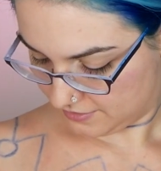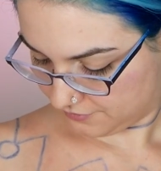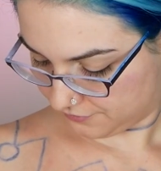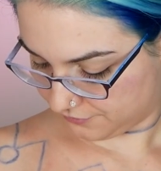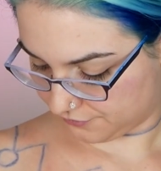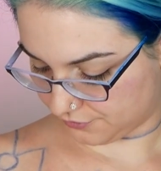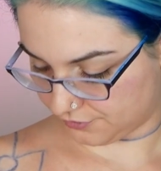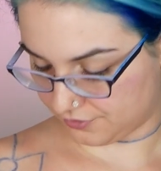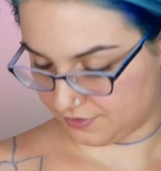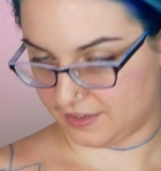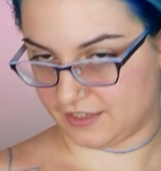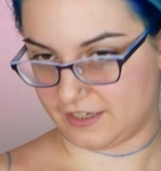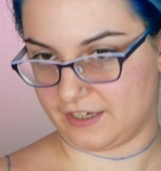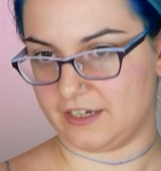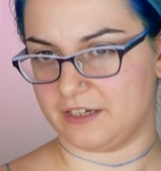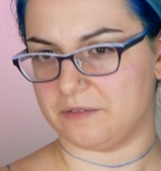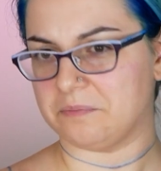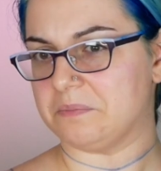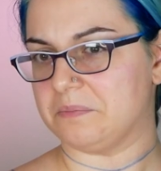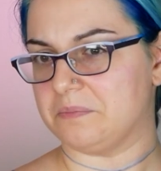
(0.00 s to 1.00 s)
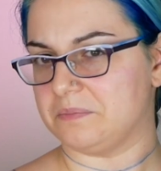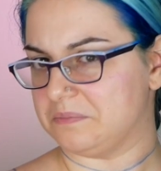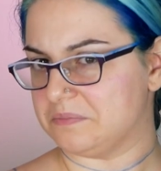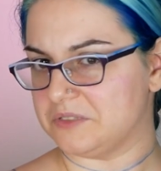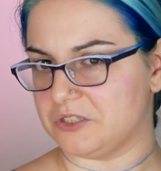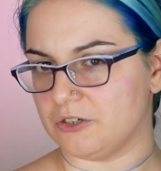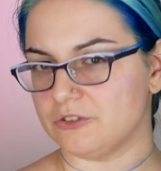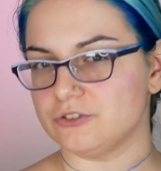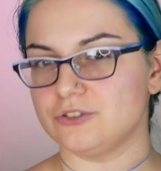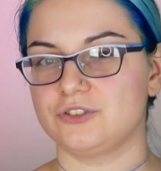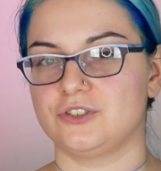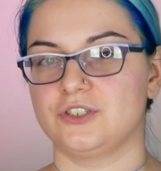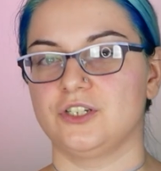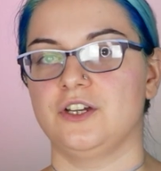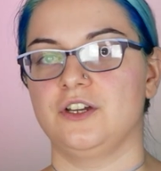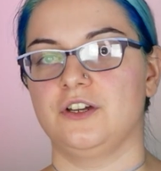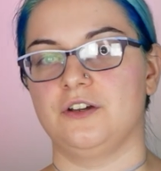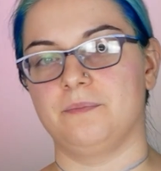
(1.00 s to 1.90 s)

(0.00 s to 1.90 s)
for the dots,